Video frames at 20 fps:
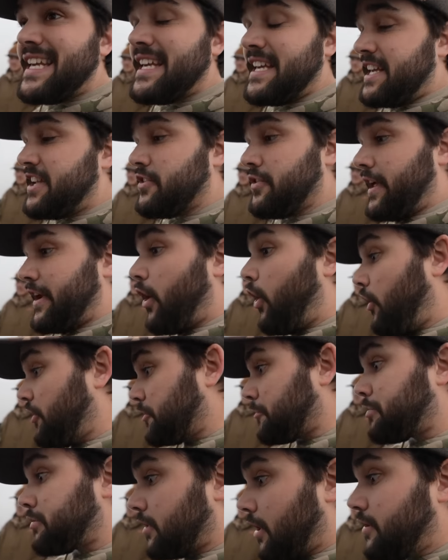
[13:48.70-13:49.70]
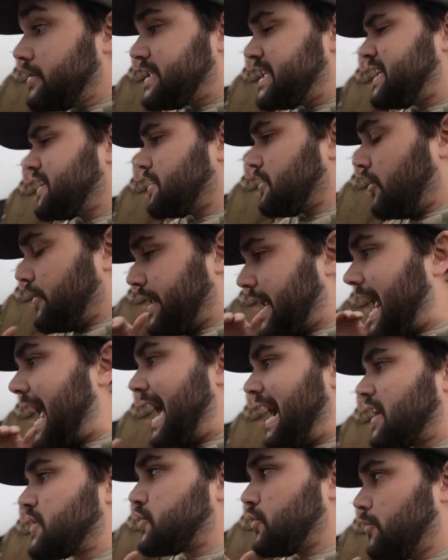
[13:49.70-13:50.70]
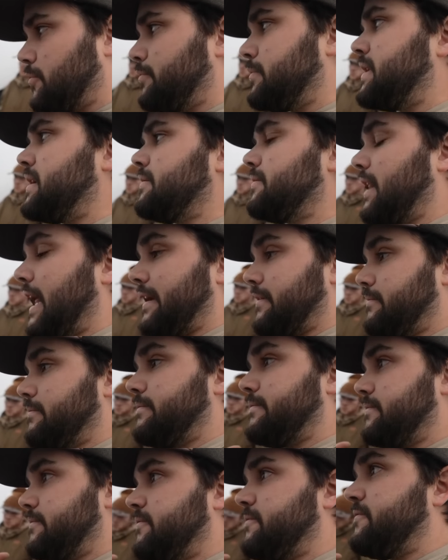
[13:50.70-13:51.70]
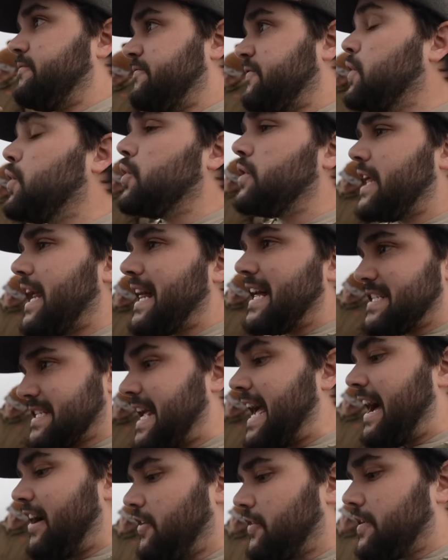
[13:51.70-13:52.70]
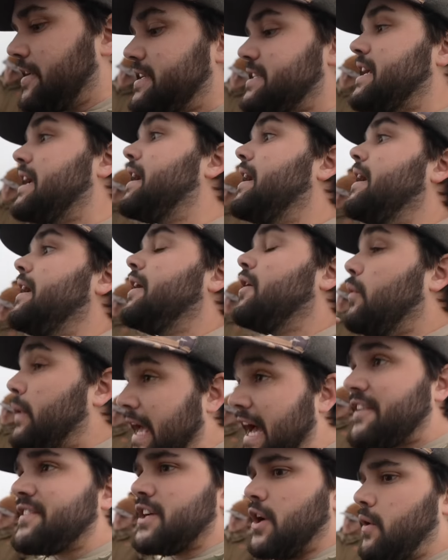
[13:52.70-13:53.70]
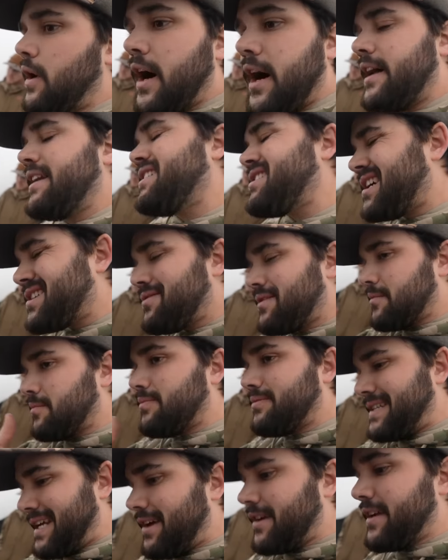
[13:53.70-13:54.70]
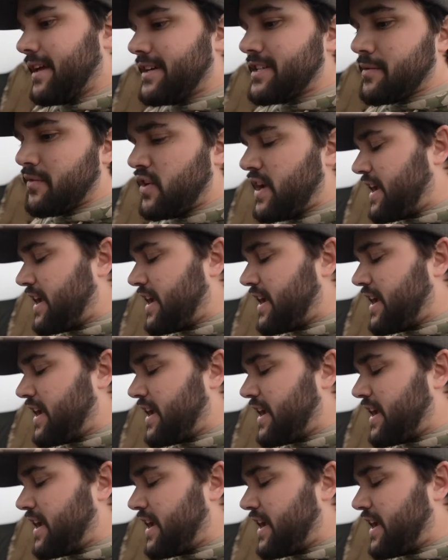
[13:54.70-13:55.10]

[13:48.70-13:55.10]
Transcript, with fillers: eat here, like all the protein and all the actual meat, like food that has calories, we have to go hunt. So I just want to tell you guys, we're